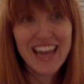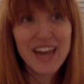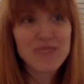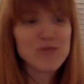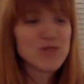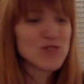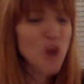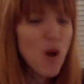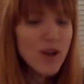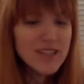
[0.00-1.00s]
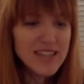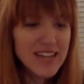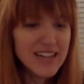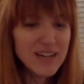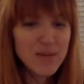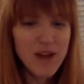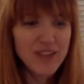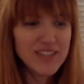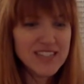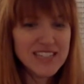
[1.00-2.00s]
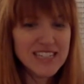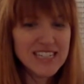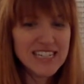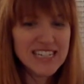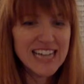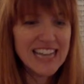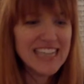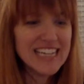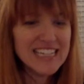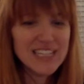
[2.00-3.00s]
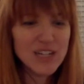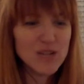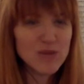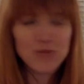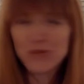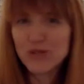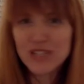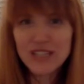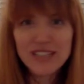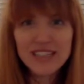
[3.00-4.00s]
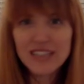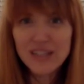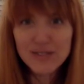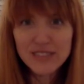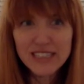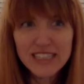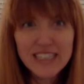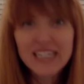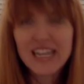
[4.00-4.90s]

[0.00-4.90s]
I'm so excited about this CD. I think it's going to be musically lovely.